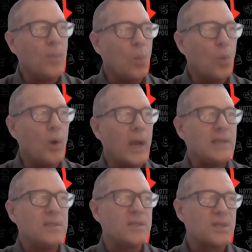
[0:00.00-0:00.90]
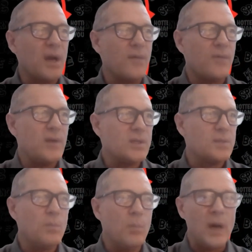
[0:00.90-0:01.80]
what I discovered is
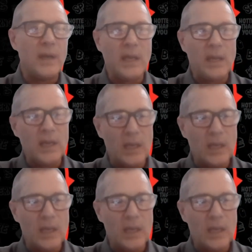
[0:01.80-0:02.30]
money